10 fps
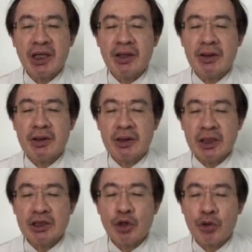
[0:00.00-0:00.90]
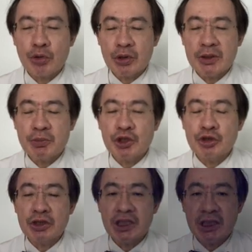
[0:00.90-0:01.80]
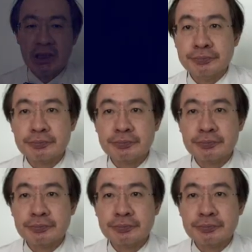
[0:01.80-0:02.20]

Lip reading: in these three PGT.